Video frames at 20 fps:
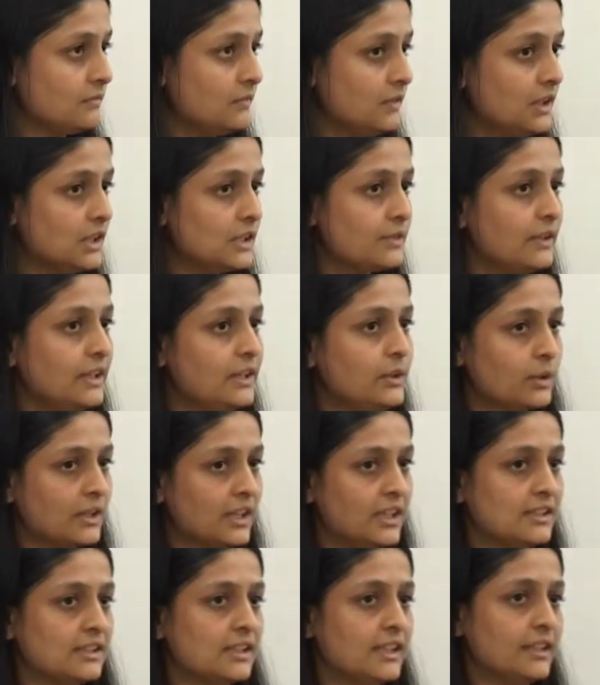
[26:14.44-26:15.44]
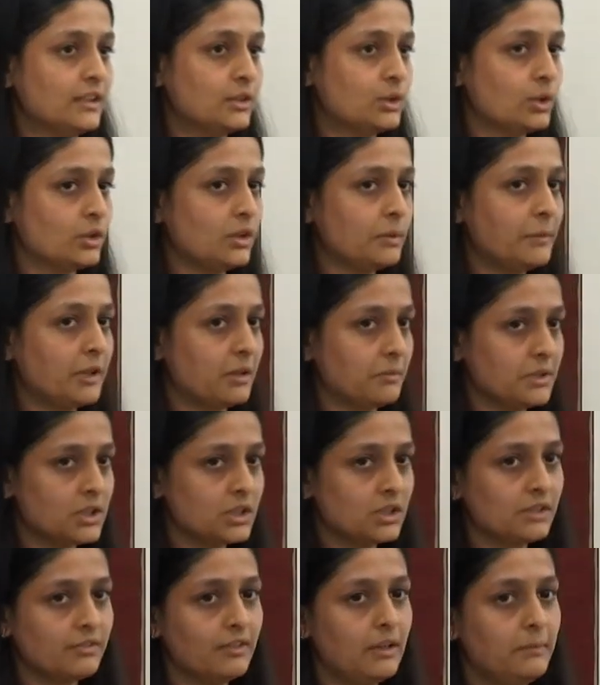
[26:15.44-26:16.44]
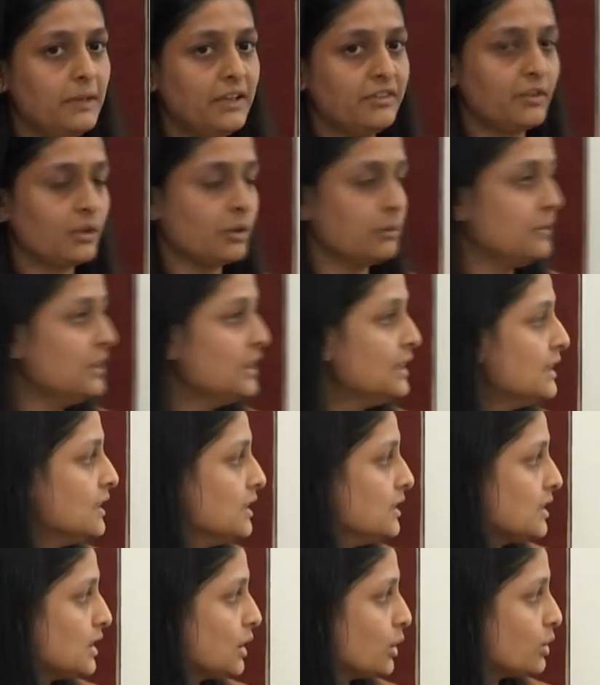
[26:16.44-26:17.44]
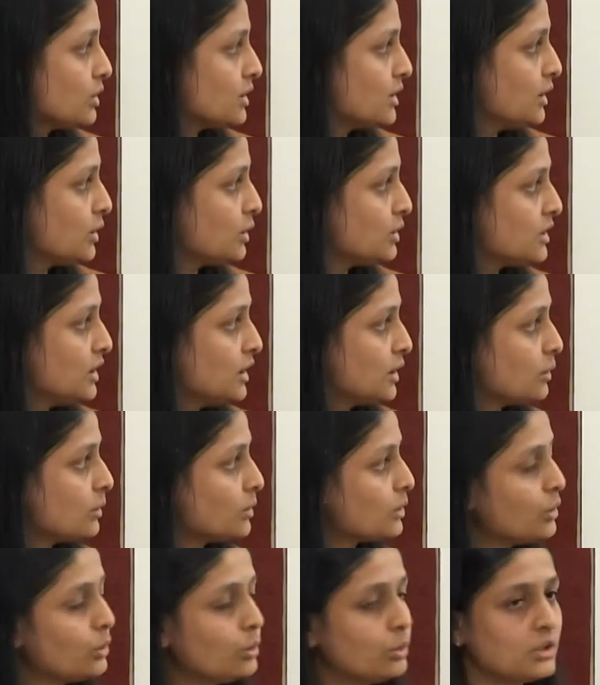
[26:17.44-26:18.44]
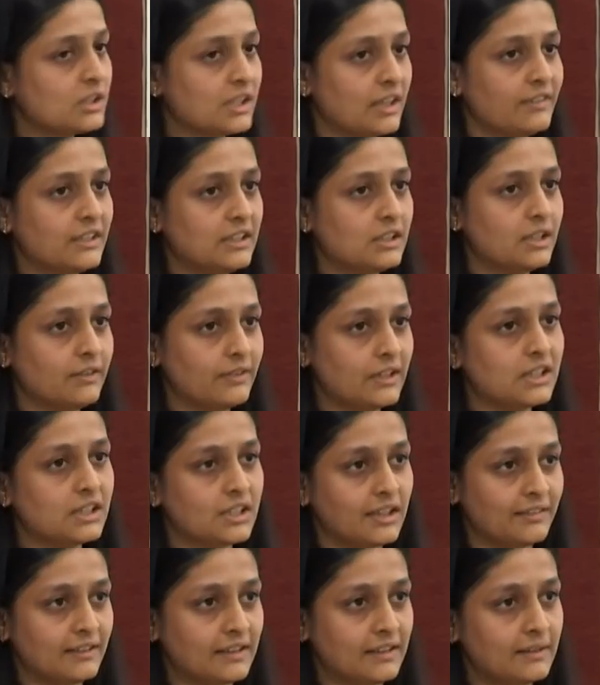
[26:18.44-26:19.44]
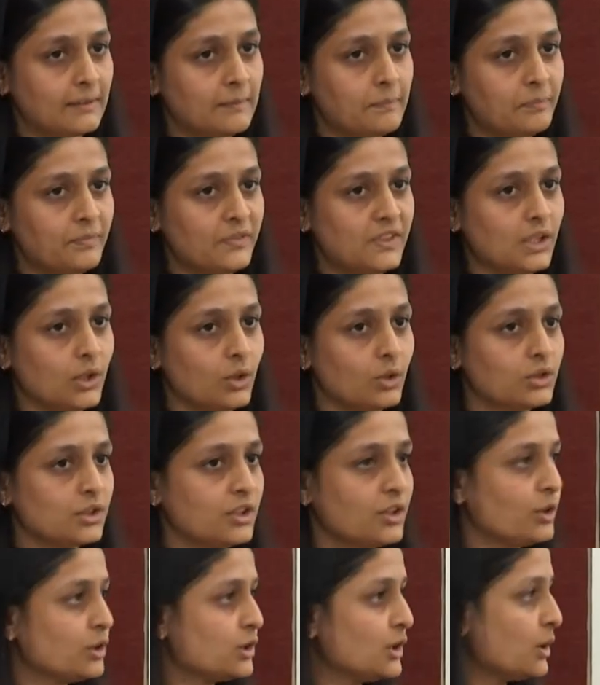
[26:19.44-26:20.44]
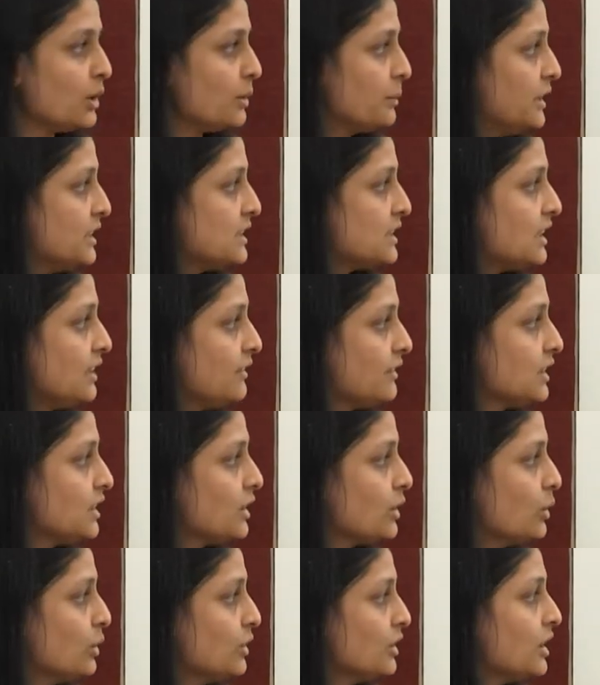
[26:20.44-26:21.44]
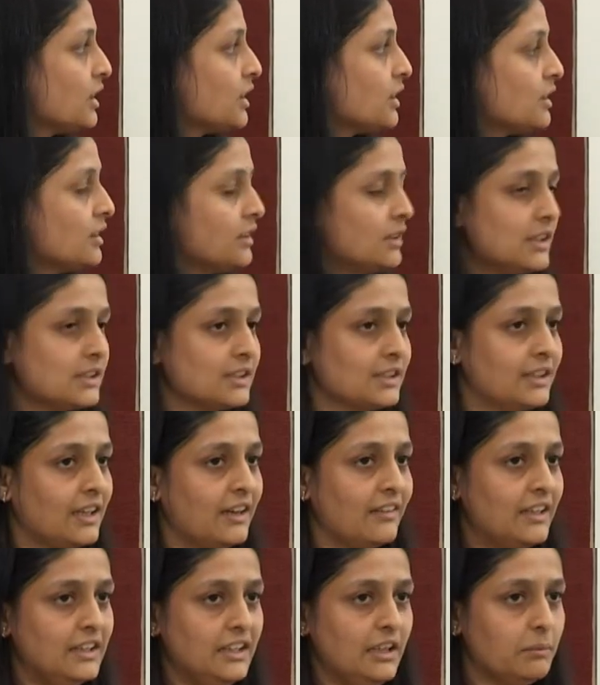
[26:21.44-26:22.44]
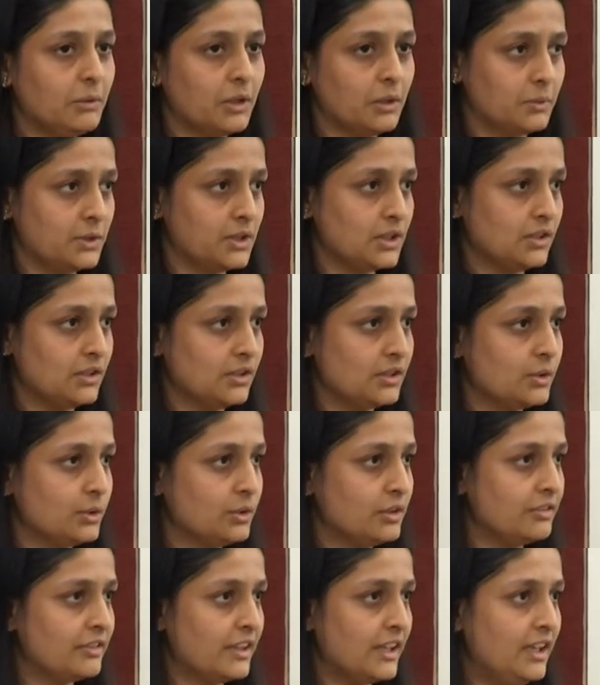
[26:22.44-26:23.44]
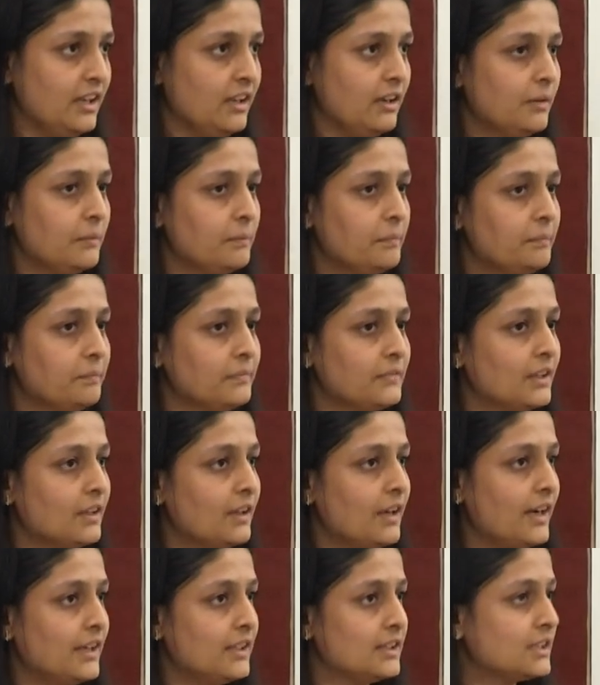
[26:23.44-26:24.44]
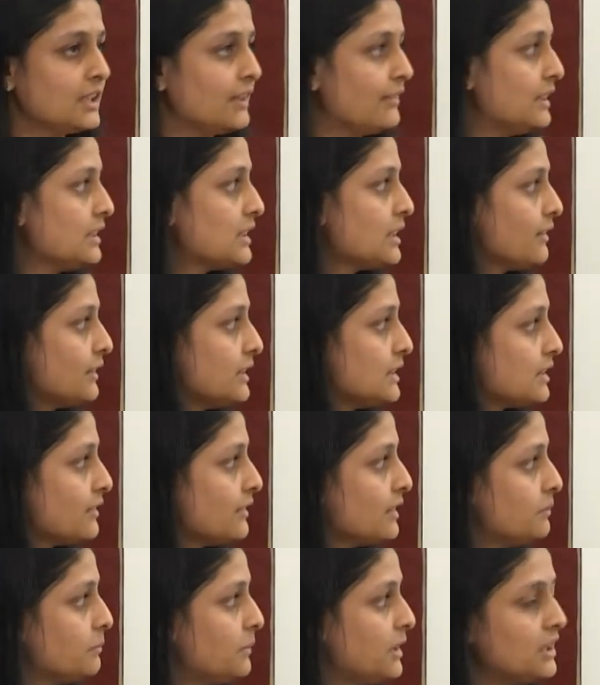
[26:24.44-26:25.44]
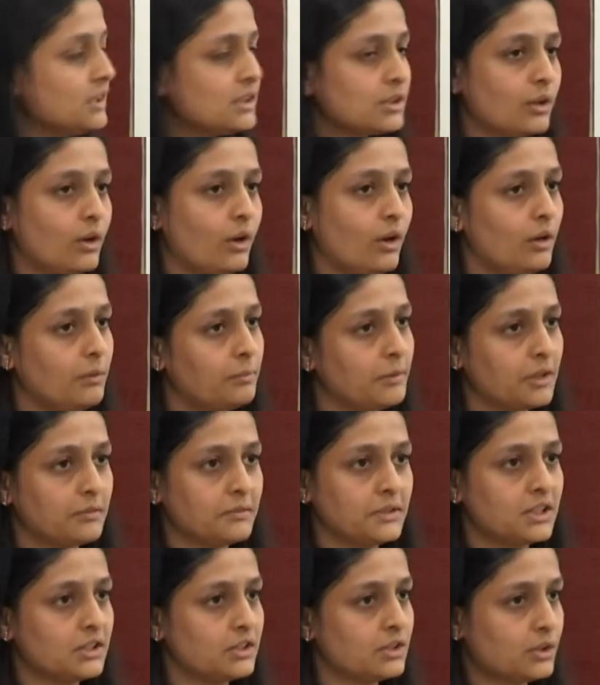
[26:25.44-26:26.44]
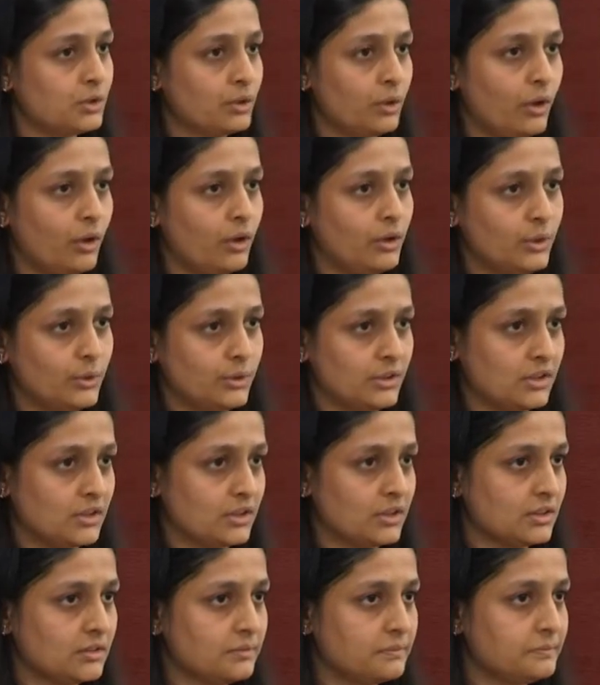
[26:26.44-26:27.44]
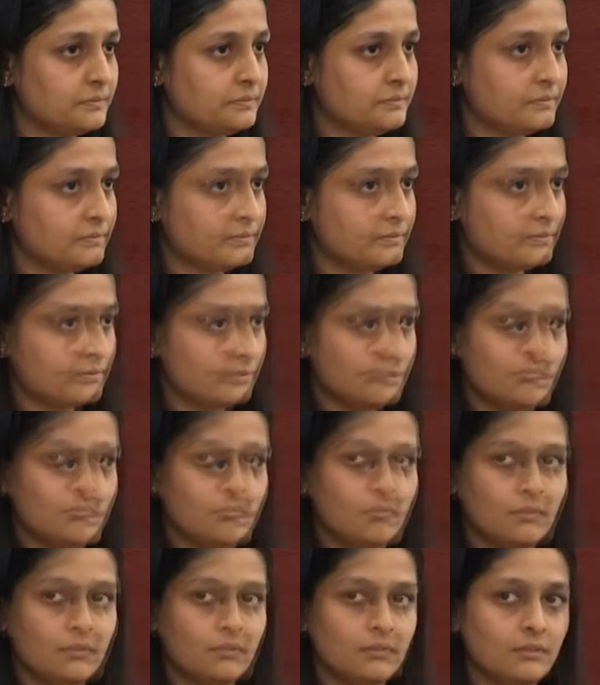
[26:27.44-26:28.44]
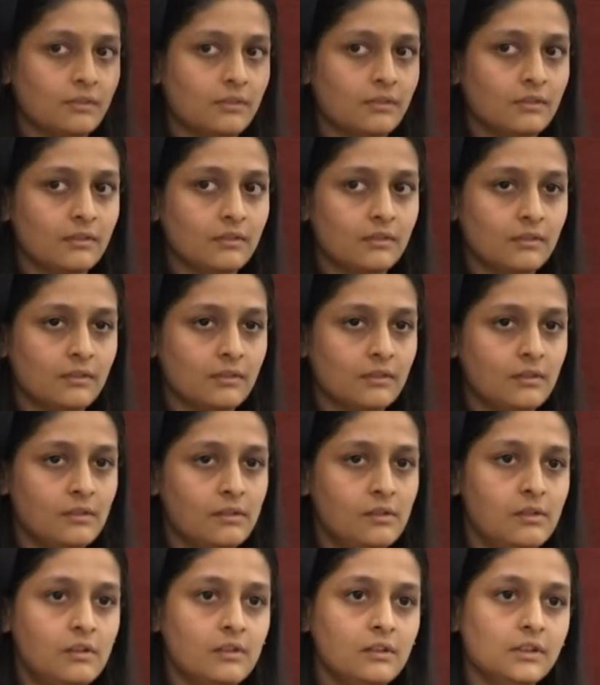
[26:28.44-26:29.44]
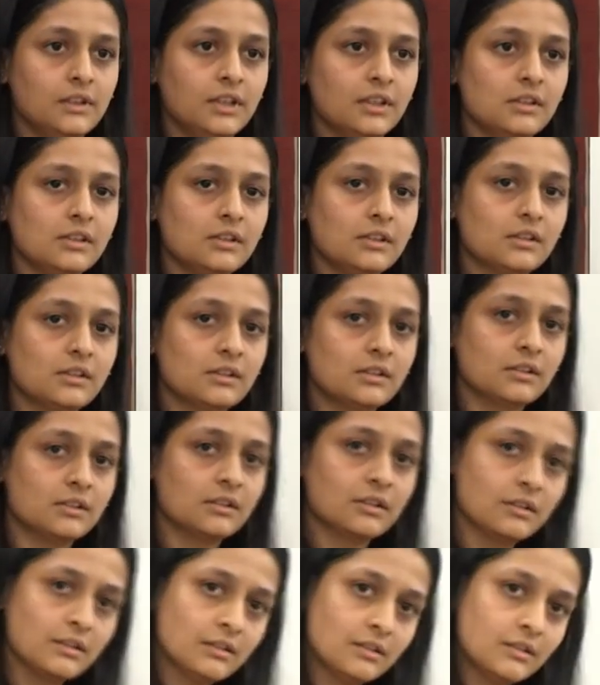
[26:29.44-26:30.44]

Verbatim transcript: This way you can set. So the permissions will be from 000 to 777. 000 means even the owner doesn't have any permissions to the file and 777 means all permissions to all users. Excuse me? Yes.